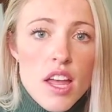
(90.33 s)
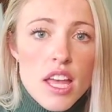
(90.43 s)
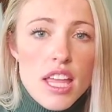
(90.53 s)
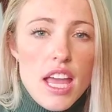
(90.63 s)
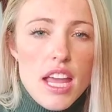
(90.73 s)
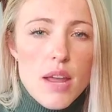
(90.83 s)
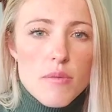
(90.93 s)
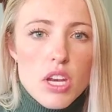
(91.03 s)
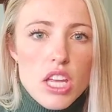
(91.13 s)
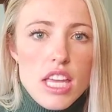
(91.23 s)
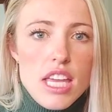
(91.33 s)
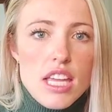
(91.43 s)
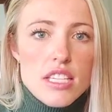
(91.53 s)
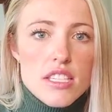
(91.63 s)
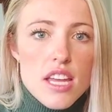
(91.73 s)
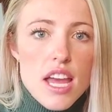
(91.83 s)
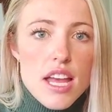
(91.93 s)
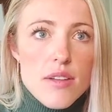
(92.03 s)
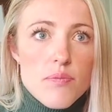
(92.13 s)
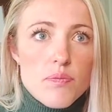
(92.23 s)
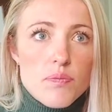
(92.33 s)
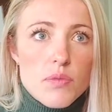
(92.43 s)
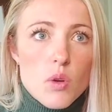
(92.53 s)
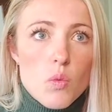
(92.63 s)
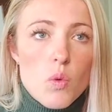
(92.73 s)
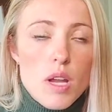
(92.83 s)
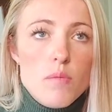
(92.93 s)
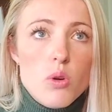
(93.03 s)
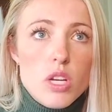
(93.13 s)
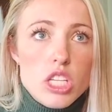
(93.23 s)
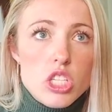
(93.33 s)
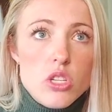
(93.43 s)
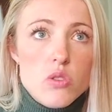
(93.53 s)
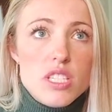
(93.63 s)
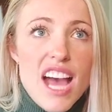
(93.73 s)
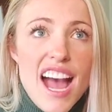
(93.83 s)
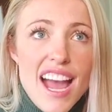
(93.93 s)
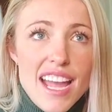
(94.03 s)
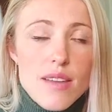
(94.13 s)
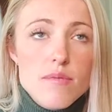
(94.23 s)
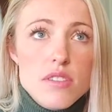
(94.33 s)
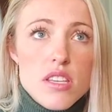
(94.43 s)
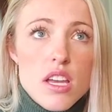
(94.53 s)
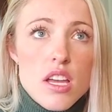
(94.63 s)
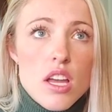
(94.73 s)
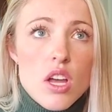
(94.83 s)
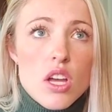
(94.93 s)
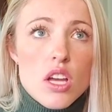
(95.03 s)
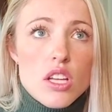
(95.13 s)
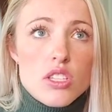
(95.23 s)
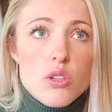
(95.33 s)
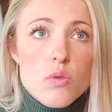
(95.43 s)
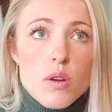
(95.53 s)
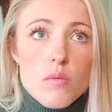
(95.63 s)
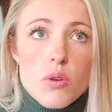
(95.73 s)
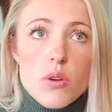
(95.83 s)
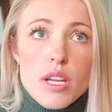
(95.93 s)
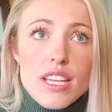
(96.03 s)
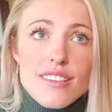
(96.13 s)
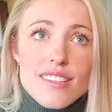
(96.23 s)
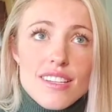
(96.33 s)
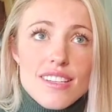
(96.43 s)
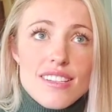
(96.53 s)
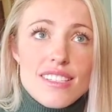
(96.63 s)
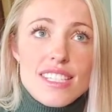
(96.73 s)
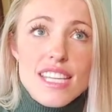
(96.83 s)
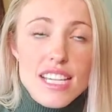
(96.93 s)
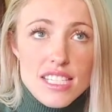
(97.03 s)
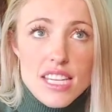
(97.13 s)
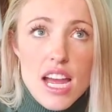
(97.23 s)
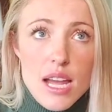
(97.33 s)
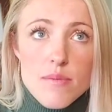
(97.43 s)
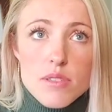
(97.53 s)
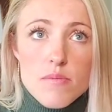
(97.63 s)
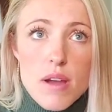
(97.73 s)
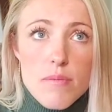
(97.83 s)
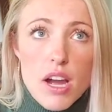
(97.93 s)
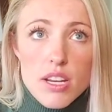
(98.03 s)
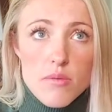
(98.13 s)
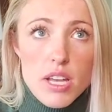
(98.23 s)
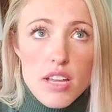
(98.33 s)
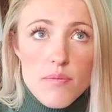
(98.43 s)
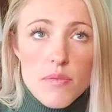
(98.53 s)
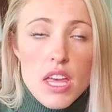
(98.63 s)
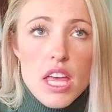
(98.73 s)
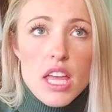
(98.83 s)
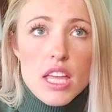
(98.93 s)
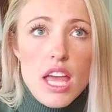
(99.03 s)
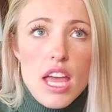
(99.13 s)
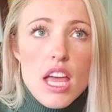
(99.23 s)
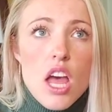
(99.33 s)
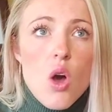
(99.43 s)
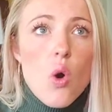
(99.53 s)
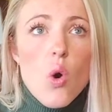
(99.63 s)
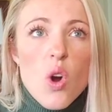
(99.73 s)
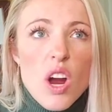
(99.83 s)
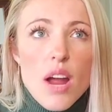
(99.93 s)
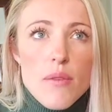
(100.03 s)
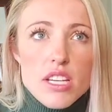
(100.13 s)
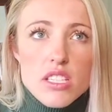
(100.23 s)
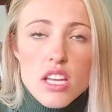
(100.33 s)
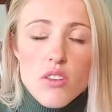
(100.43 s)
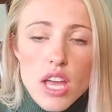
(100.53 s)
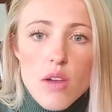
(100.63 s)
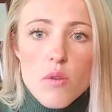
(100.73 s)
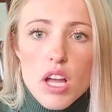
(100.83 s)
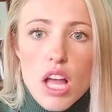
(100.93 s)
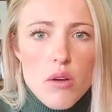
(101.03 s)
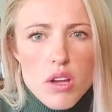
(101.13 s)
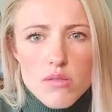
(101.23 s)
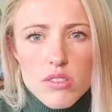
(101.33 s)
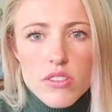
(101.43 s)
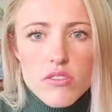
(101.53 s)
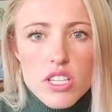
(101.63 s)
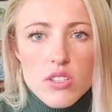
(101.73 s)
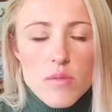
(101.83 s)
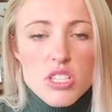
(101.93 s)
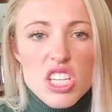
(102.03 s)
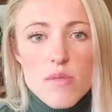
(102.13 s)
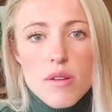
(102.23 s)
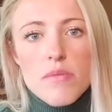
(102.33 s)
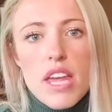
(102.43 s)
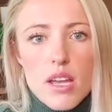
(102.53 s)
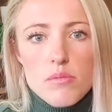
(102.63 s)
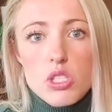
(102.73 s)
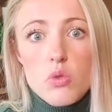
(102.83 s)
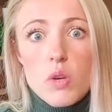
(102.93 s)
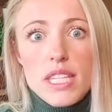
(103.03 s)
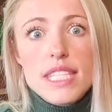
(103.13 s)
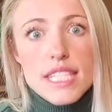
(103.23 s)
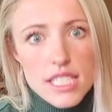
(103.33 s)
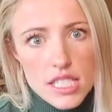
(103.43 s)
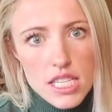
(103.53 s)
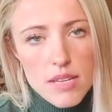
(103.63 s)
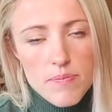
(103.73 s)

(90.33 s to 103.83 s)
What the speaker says: okay, and I'm going to eat 1.2 times to 1.6 times my body weight, okay? Or I might just say, okay, well, I weigh 150, so I'm just going to bump that up to 160,